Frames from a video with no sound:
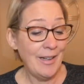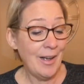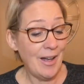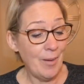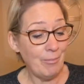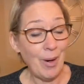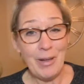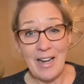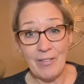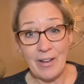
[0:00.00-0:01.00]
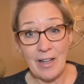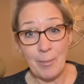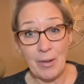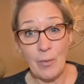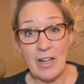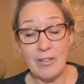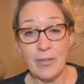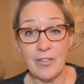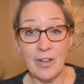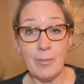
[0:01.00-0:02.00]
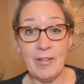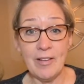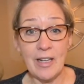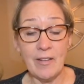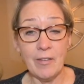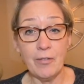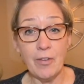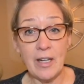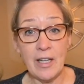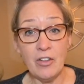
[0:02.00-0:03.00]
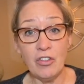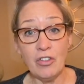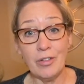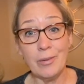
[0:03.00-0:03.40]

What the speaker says: probably every couple of weeks if it's going to be sitting in the fridge,